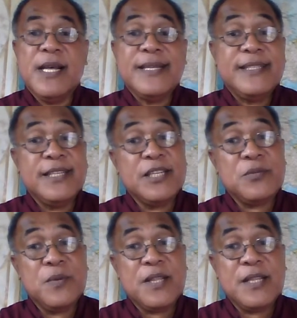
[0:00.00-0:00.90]
Jesus
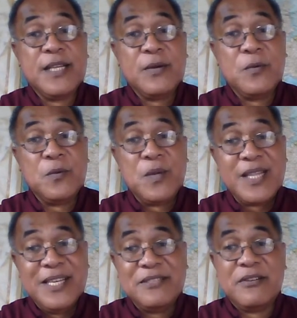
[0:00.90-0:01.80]
with
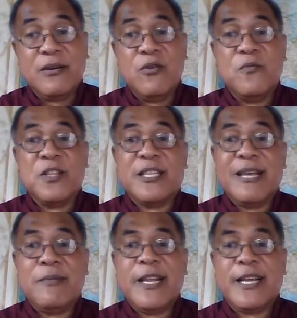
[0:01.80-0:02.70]
Israel over the
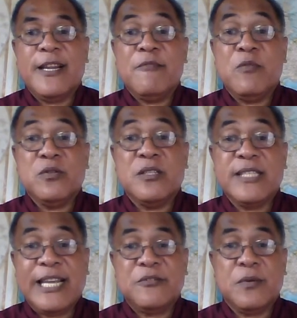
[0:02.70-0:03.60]
tabernacle in Moses'
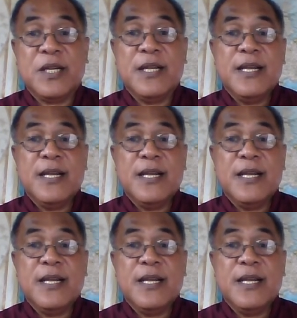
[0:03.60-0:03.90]
sanctuary.